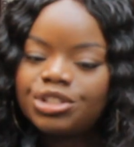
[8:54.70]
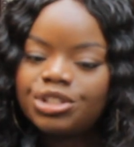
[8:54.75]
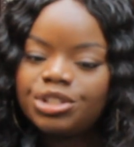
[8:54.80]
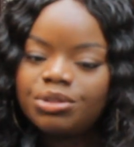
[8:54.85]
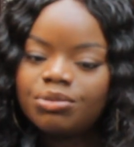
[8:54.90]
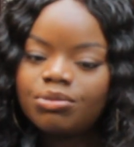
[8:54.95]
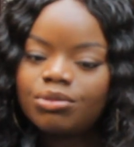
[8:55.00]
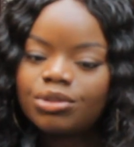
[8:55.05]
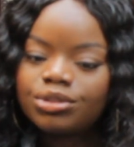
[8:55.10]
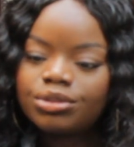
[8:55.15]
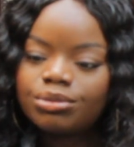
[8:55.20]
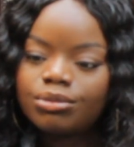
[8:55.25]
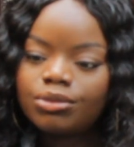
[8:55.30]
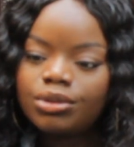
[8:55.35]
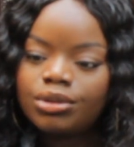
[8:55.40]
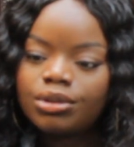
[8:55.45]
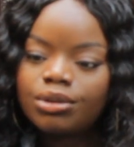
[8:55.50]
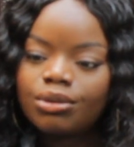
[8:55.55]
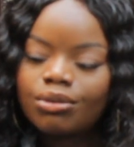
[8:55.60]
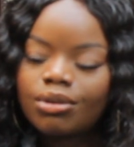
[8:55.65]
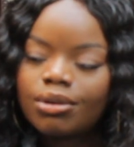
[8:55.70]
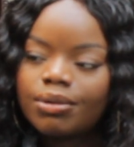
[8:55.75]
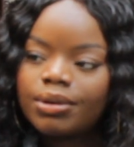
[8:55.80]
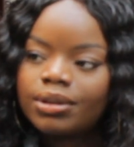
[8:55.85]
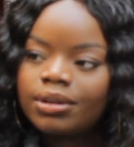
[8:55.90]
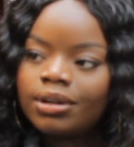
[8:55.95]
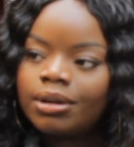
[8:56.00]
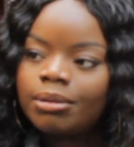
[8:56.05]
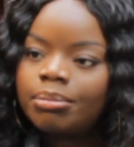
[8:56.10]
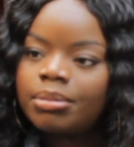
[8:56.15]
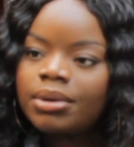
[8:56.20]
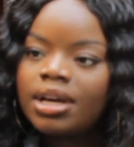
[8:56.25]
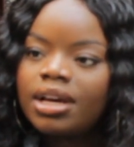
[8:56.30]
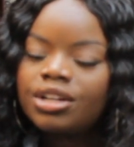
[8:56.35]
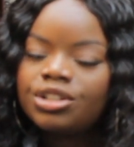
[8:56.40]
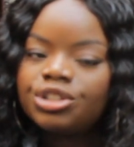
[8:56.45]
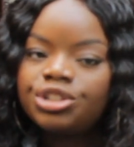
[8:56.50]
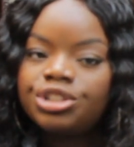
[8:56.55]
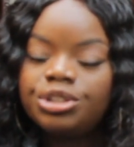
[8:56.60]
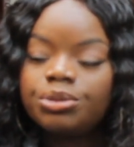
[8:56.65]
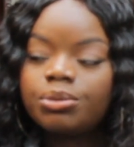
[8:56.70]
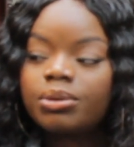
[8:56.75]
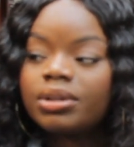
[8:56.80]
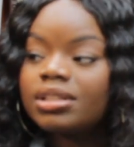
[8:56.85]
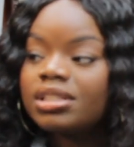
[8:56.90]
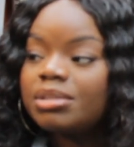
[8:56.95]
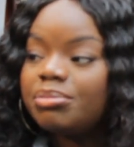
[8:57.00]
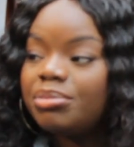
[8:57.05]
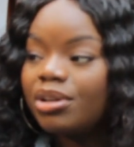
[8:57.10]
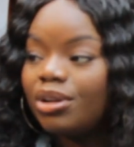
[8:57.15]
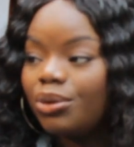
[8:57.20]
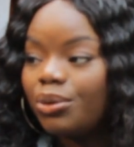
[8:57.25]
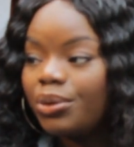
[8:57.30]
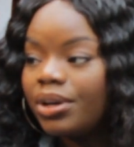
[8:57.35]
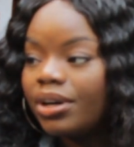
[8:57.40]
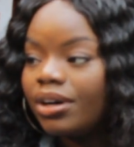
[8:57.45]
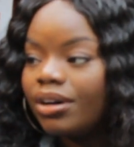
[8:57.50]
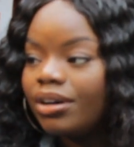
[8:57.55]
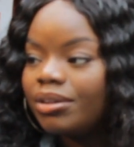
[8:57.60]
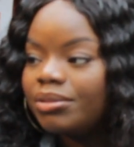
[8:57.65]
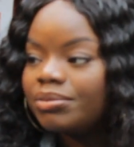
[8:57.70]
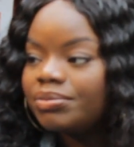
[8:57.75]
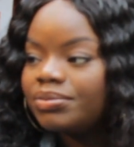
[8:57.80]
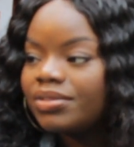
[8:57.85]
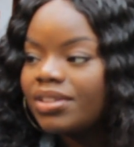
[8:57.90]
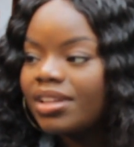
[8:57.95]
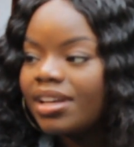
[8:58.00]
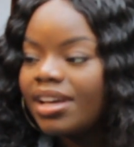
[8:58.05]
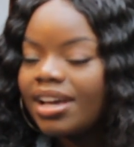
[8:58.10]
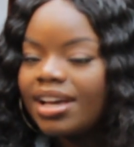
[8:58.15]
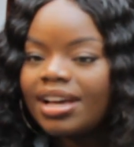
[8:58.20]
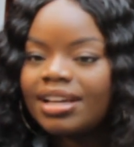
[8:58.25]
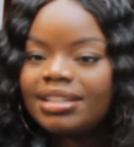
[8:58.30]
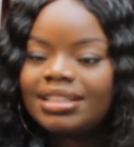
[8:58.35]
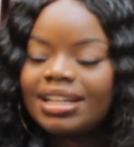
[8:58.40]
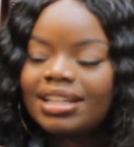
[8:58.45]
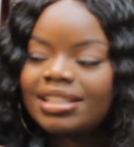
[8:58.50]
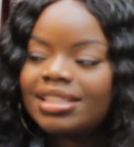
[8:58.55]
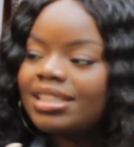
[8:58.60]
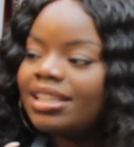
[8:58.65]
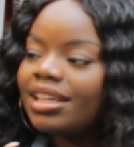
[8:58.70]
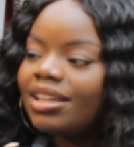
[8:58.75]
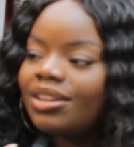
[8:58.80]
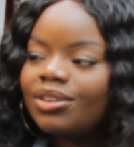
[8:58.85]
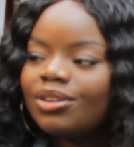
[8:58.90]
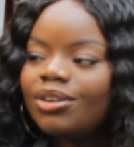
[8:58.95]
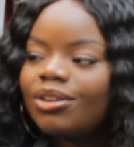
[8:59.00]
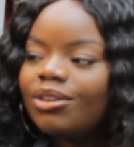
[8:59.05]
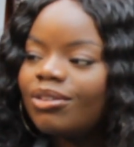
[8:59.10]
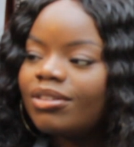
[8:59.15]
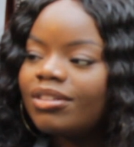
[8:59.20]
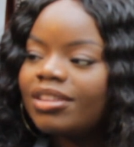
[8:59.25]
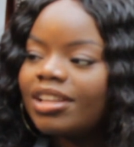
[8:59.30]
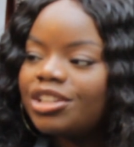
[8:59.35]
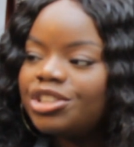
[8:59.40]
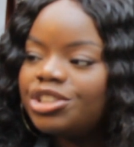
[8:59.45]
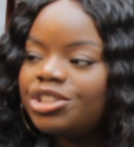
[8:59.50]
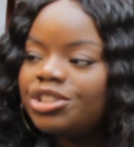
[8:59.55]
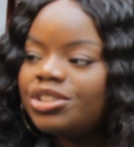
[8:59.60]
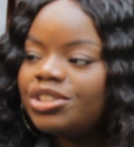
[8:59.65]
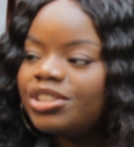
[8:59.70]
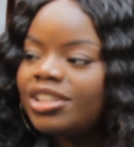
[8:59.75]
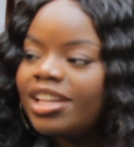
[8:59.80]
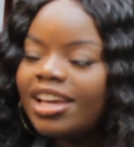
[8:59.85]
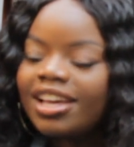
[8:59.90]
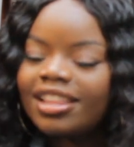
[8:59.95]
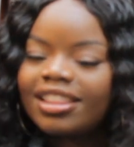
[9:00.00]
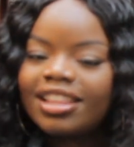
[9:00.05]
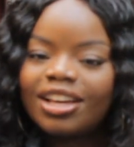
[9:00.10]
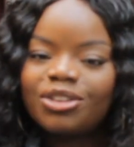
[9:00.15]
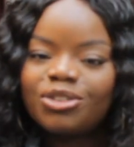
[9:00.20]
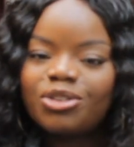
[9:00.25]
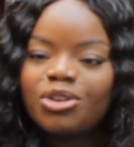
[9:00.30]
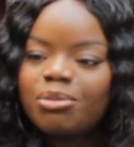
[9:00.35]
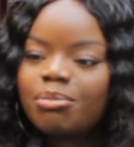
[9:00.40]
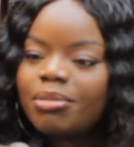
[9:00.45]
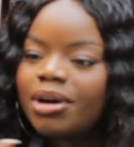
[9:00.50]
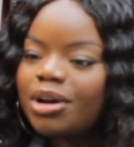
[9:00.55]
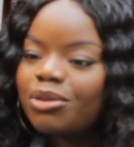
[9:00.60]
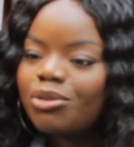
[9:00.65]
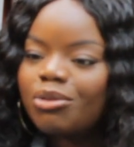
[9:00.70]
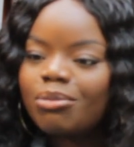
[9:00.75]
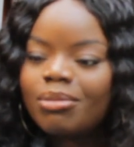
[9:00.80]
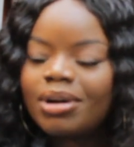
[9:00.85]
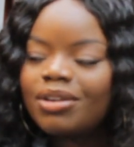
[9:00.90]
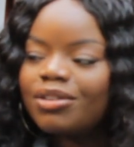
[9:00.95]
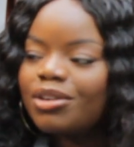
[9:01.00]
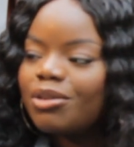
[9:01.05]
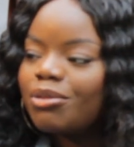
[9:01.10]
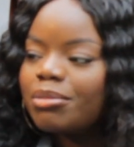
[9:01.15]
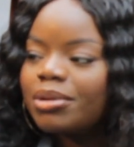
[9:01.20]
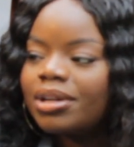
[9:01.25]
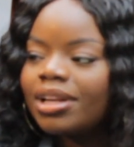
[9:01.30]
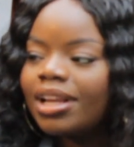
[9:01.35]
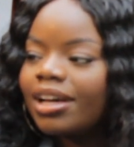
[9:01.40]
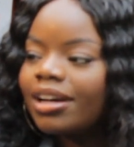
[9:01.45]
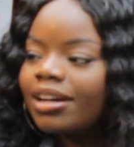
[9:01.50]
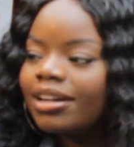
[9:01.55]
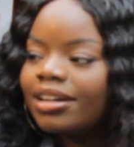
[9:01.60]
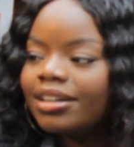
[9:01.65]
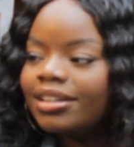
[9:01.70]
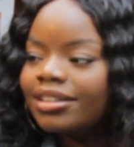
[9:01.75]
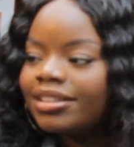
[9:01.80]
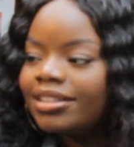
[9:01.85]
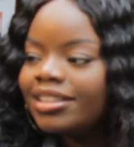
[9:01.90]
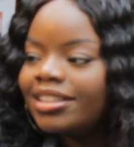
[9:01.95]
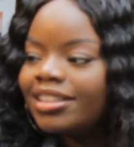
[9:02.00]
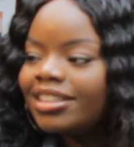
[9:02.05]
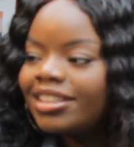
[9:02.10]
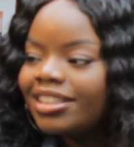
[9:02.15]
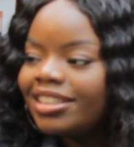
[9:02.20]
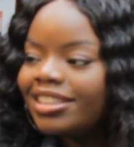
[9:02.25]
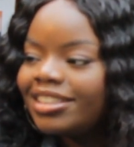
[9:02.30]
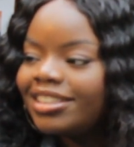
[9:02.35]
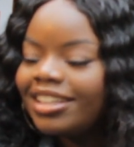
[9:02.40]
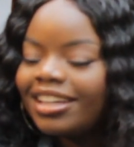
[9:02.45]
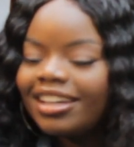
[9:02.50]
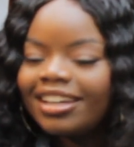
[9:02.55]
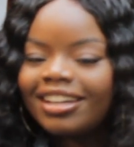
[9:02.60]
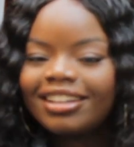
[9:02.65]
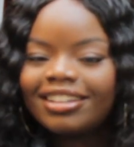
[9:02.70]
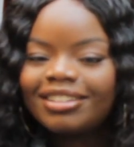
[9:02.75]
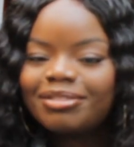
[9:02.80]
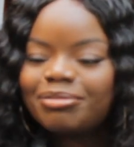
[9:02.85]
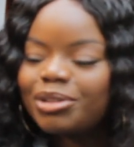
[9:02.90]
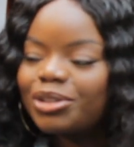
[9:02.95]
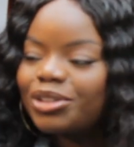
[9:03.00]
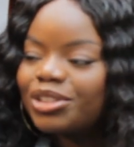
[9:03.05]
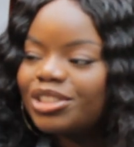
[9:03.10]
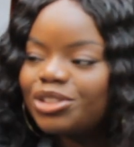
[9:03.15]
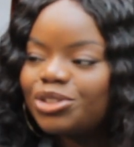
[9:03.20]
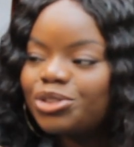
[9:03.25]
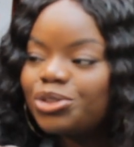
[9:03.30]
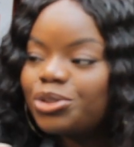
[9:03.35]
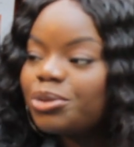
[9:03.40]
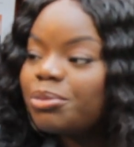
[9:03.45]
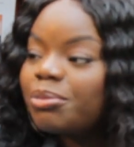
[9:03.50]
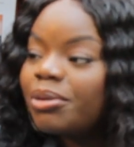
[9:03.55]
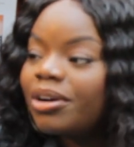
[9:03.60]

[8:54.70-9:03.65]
she was you know growing up, mm. she wanted to be a lawyer. Her dad said no. That Seriously? She, yeah, that no man will marry a woman like her. Yeah, because Damn. it's too